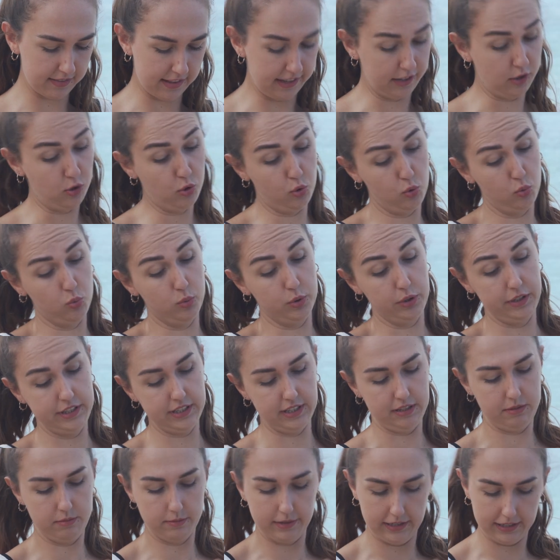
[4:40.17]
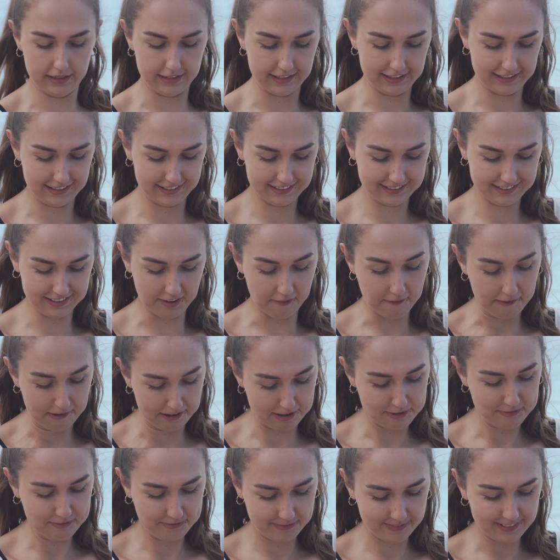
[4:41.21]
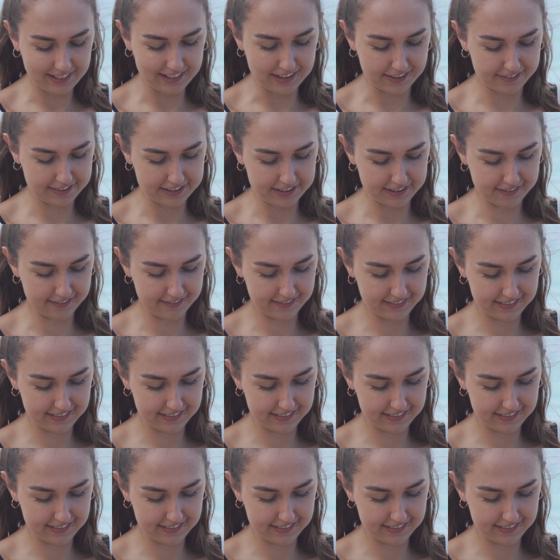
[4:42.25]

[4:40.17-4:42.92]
like who wouldn't really? But love it.